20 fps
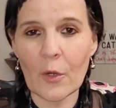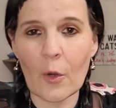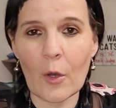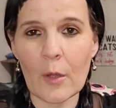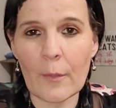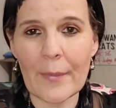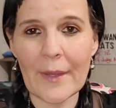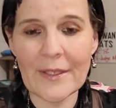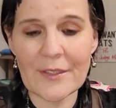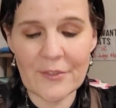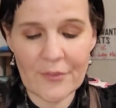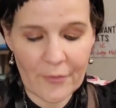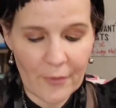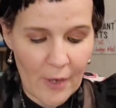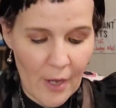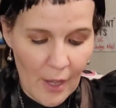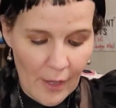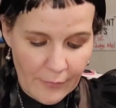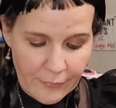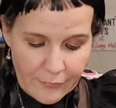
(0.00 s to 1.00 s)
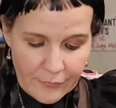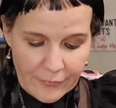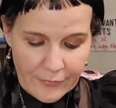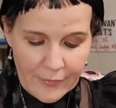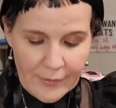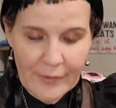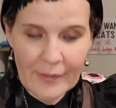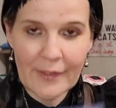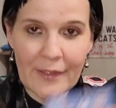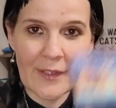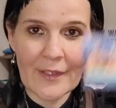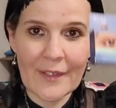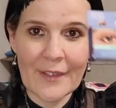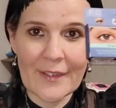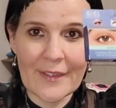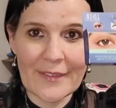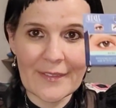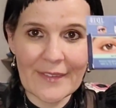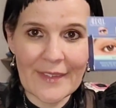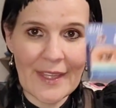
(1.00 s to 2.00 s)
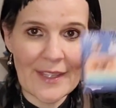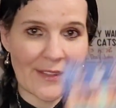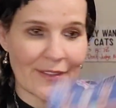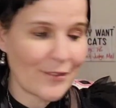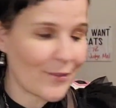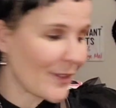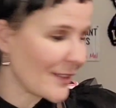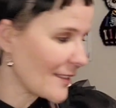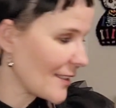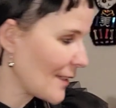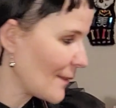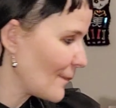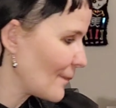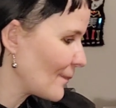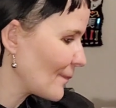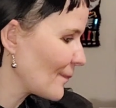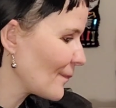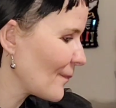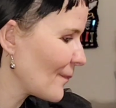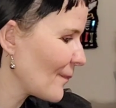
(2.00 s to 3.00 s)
all bets are off. That's awesome.